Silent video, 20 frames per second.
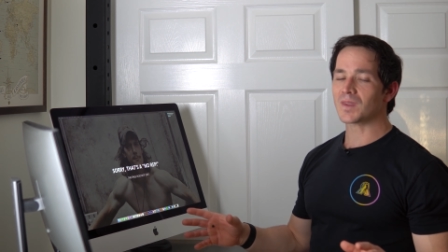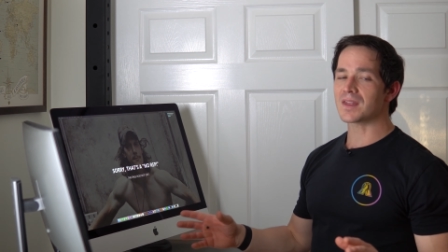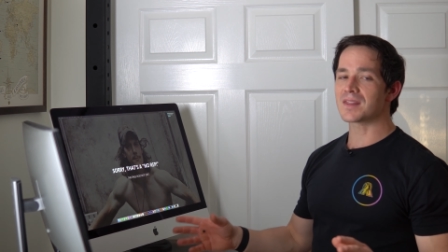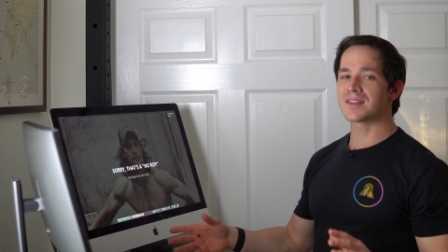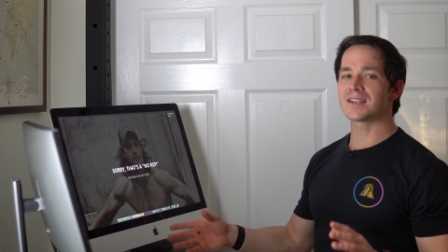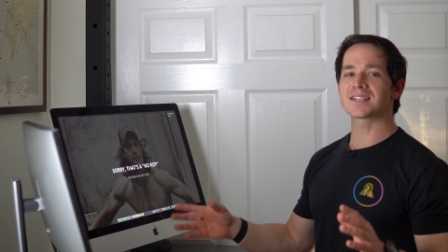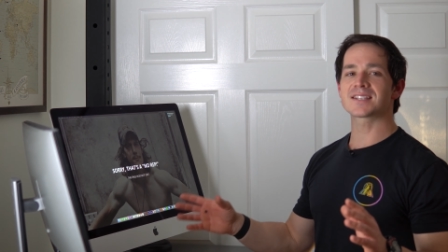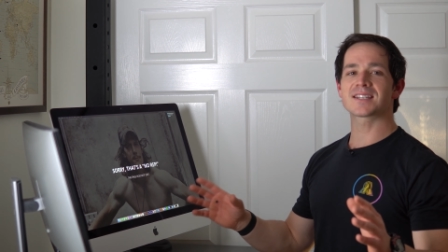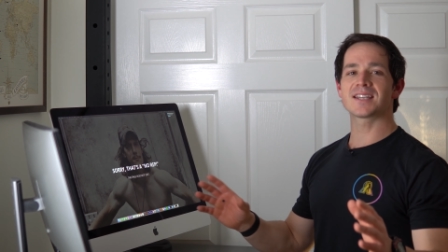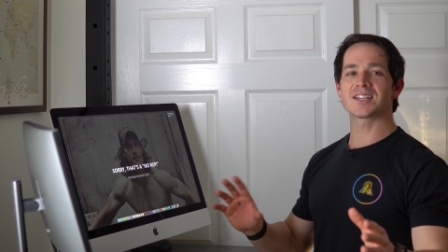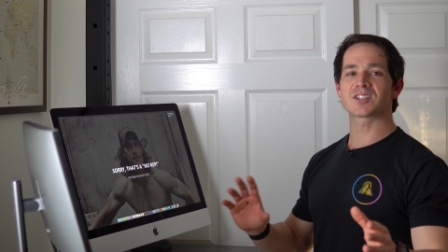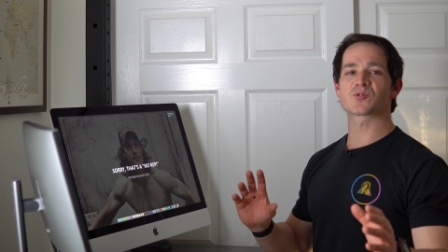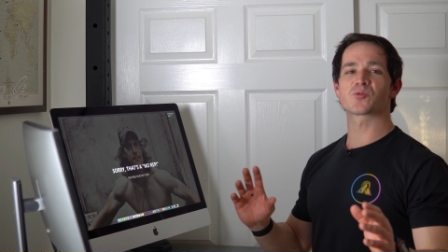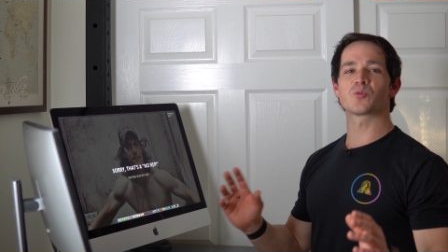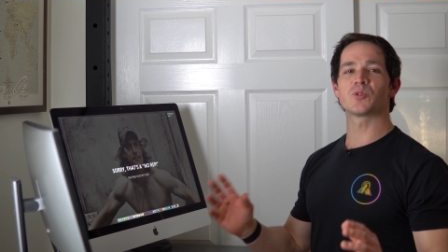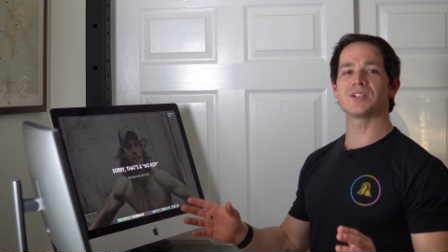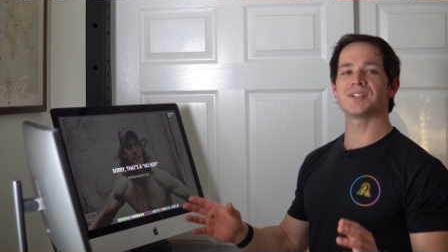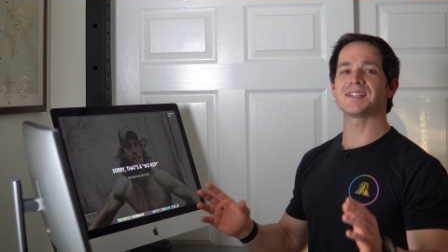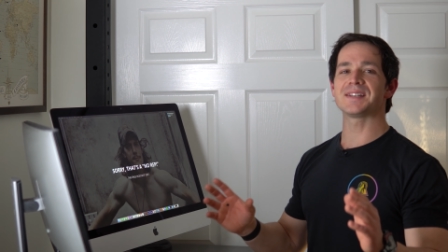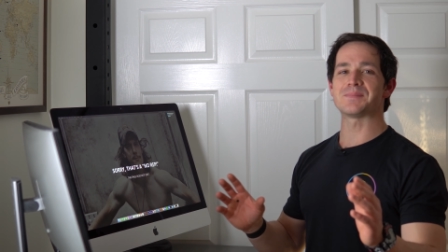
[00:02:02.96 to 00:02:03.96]
This gets
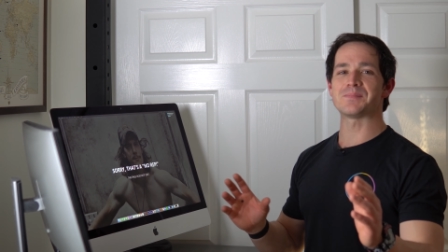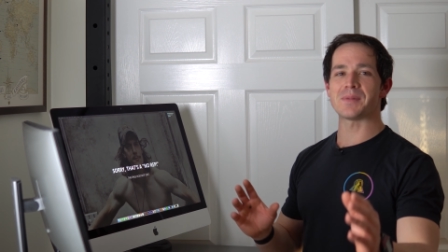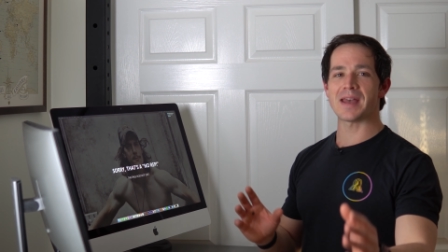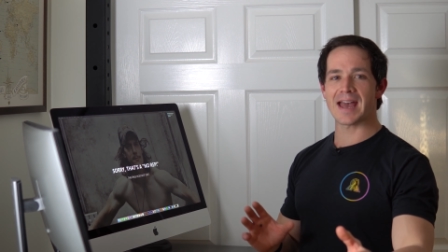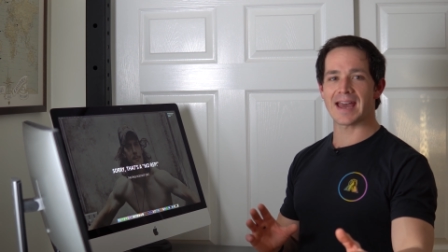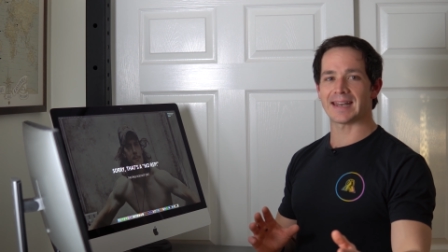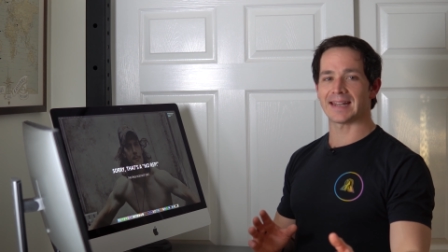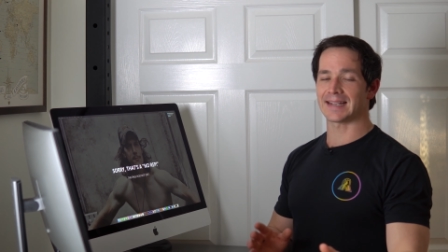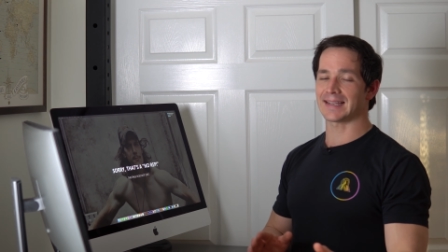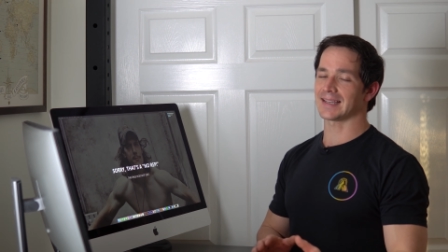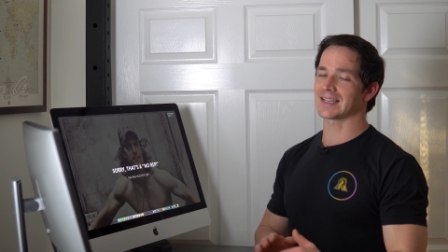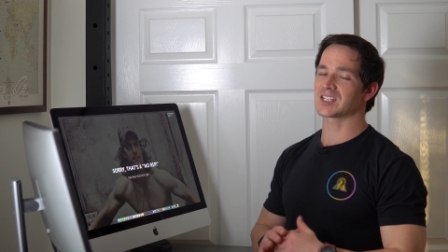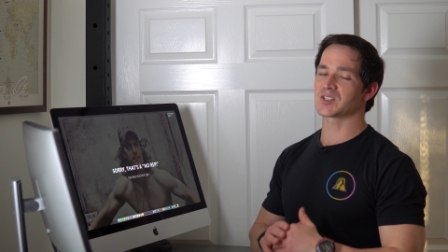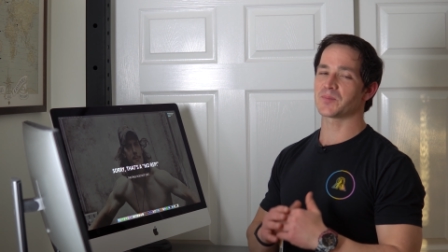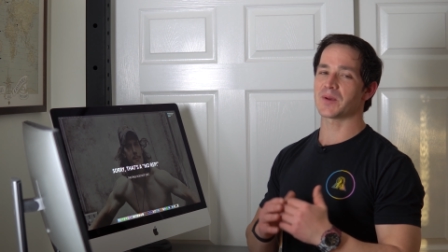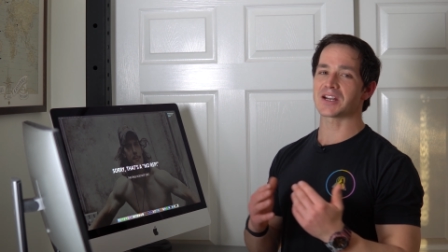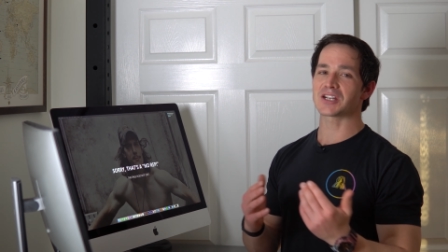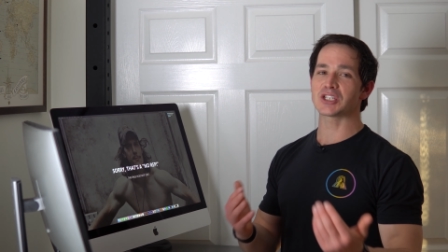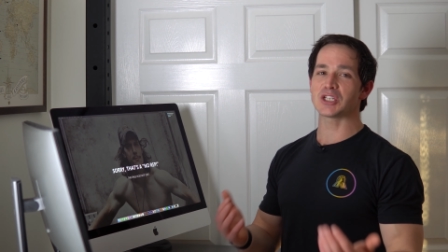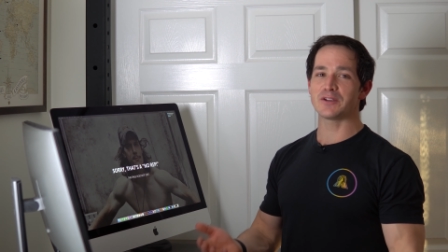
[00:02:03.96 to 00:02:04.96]
really manic,
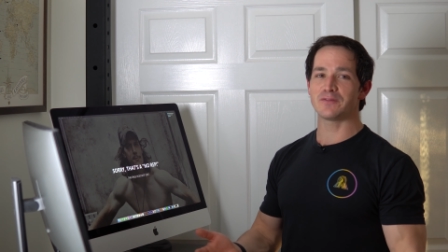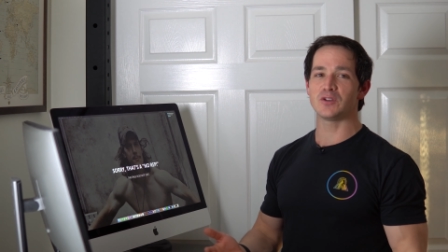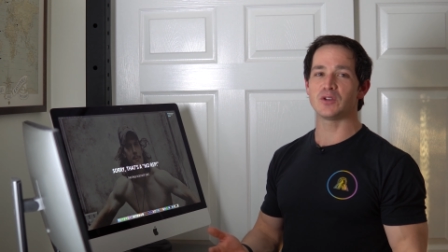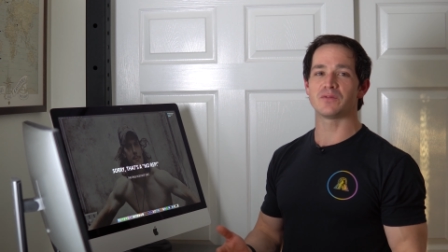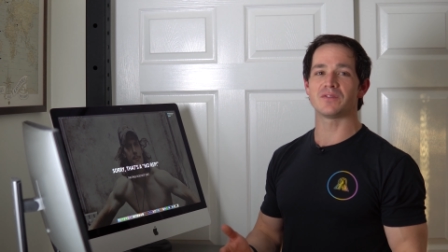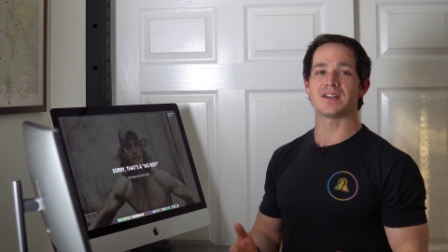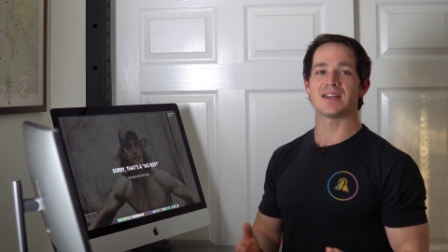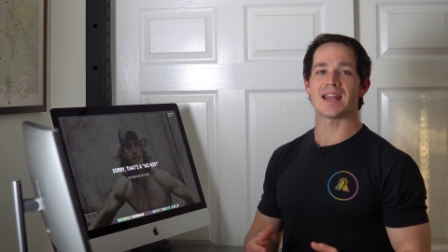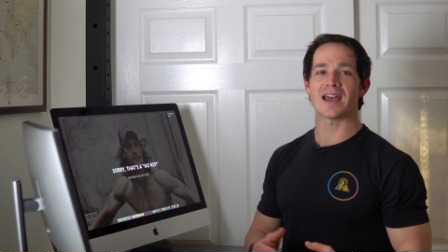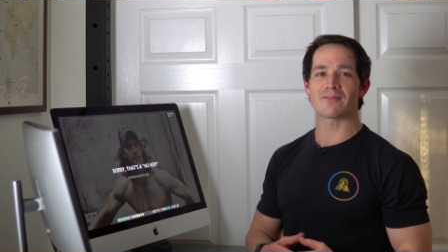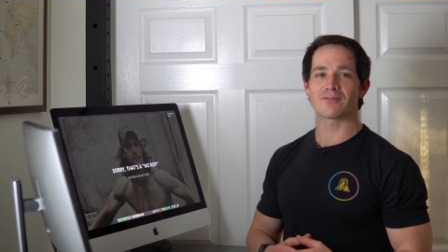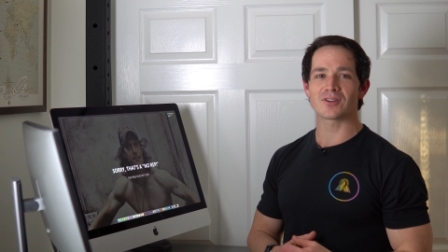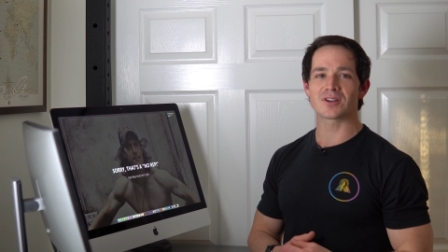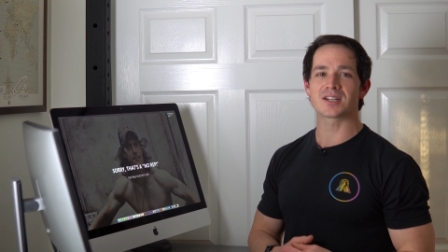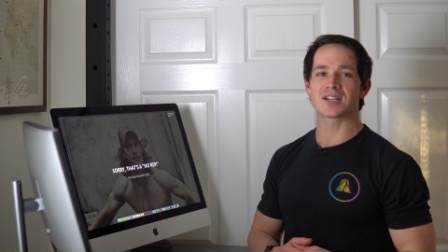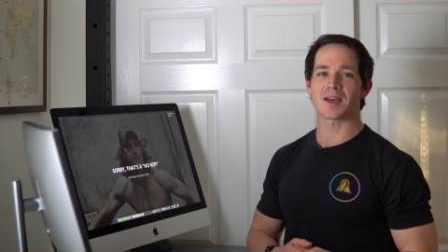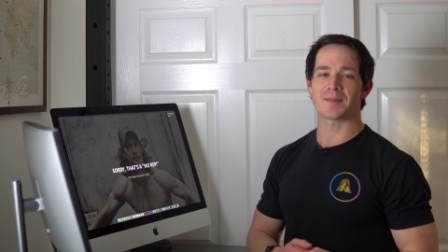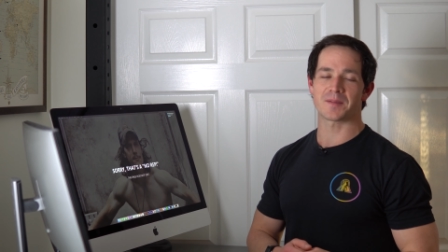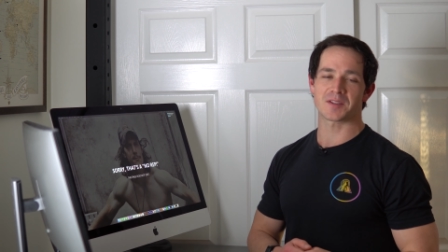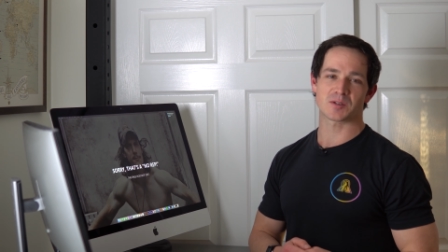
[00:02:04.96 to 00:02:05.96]
especially if you've never
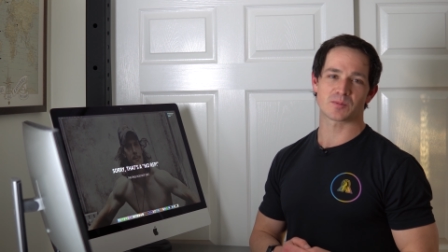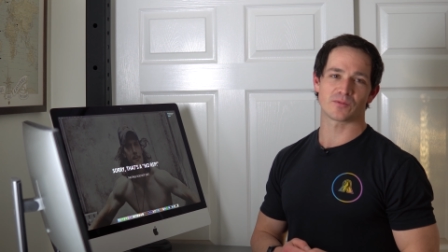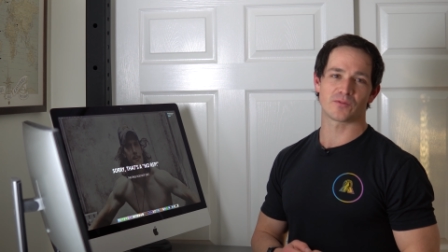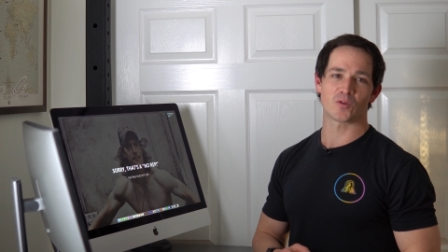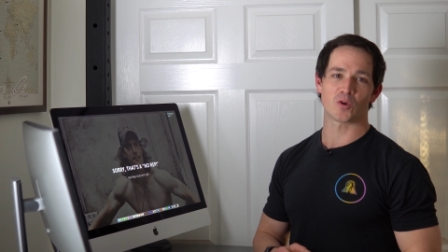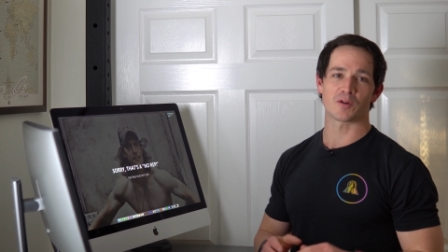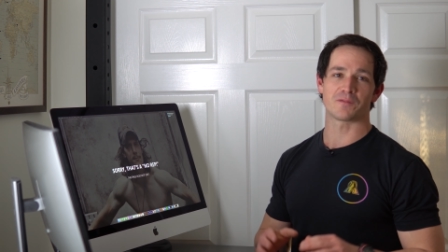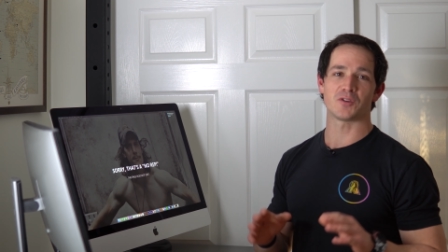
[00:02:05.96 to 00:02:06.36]
done this before.